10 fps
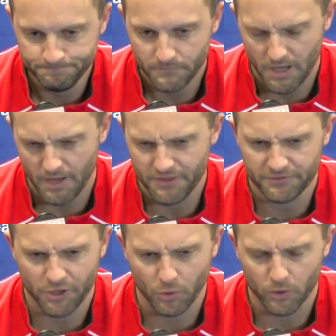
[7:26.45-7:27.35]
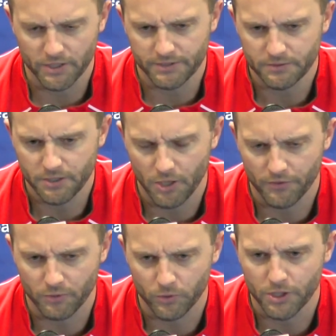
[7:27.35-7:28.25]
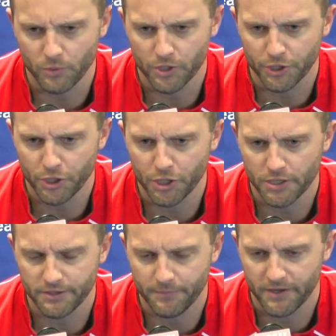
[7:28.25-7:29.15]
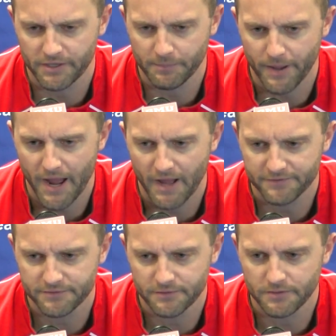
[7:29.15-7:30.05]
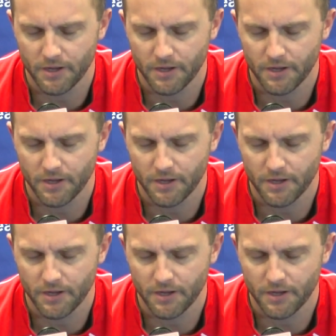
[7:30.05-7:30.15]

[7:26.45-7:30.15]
I think they're really, you know, they're really, really good at depending the pass.